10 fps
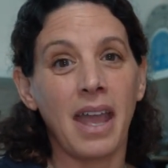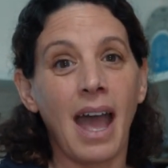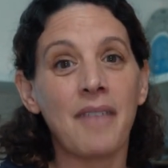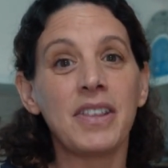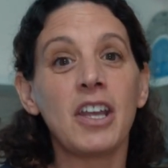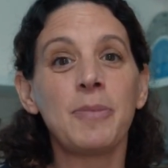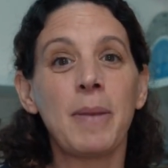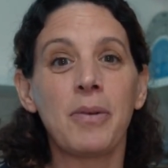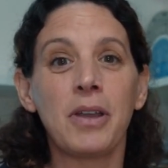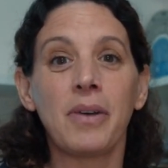Having those
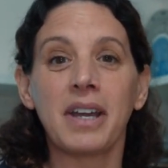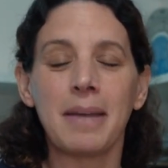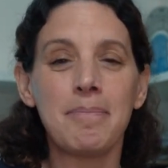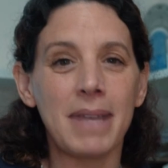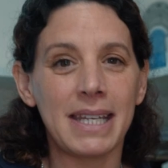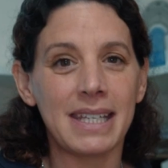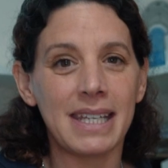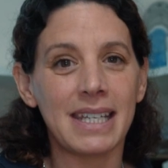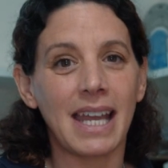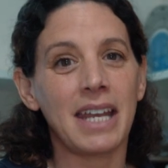people who are
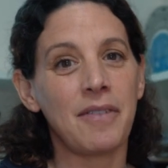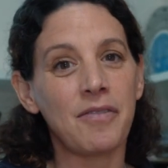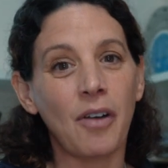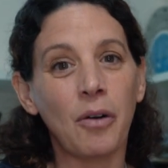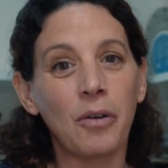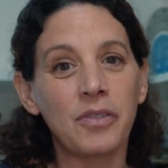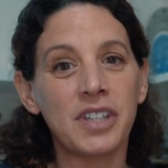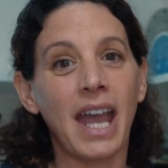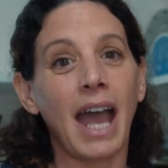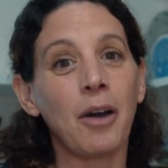committed and involved
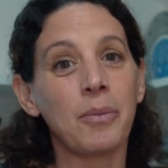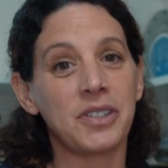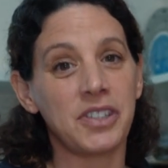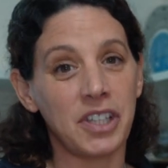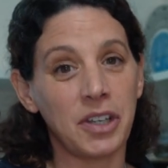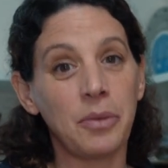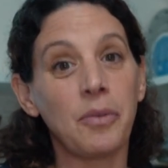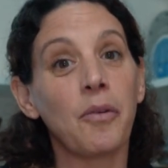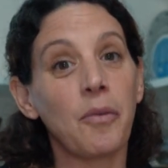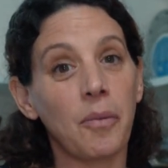helps to
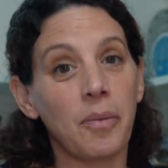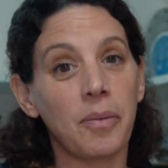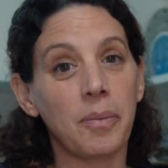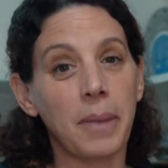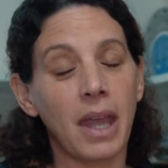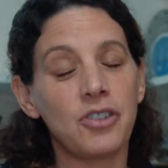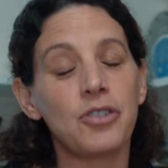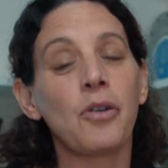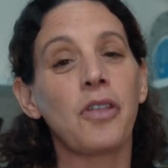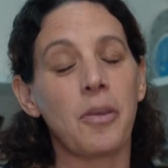
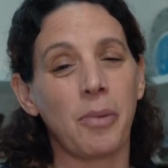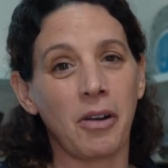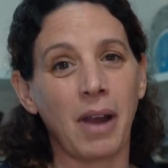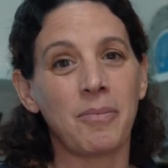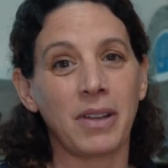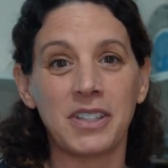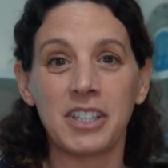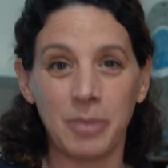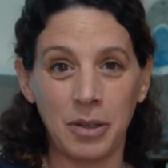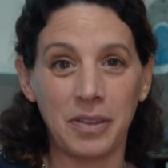ensure that the programme runs
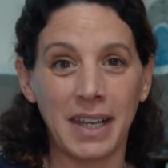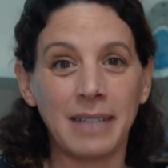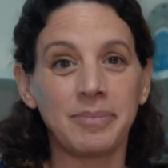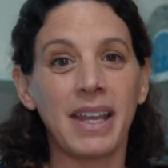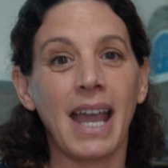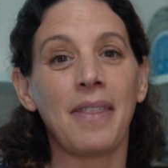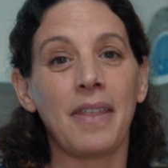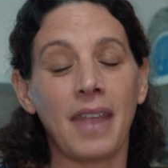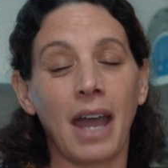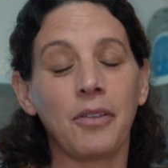smoothly and that
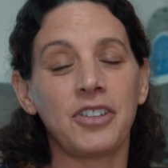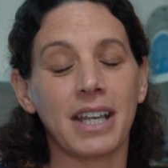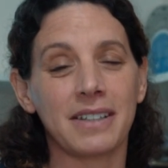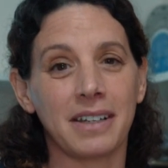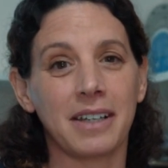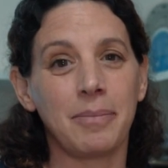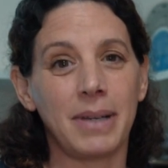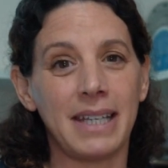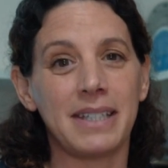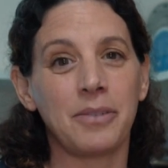the health checks are
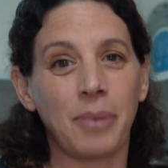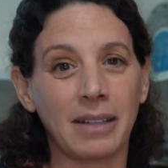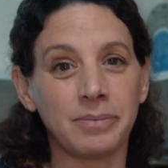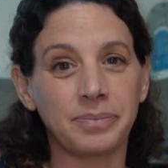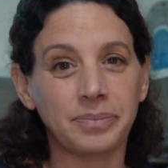completed well.